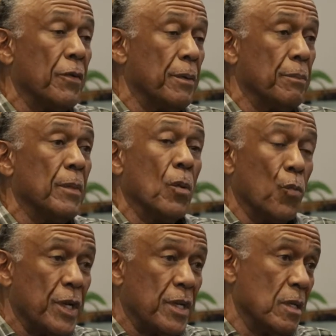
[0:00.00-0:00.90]
and
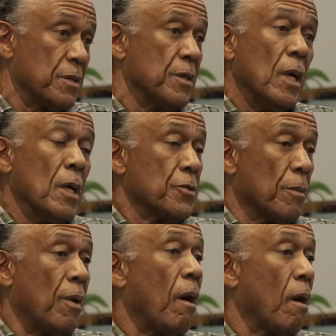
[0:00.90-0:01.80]
witnessed
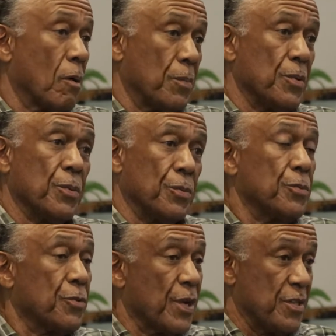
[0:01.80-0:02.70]
some horrible
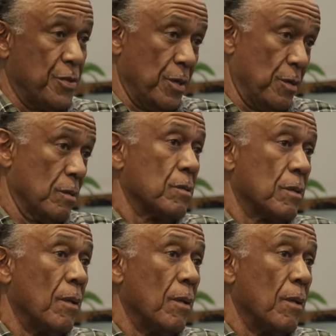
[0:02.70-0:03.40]
transitions.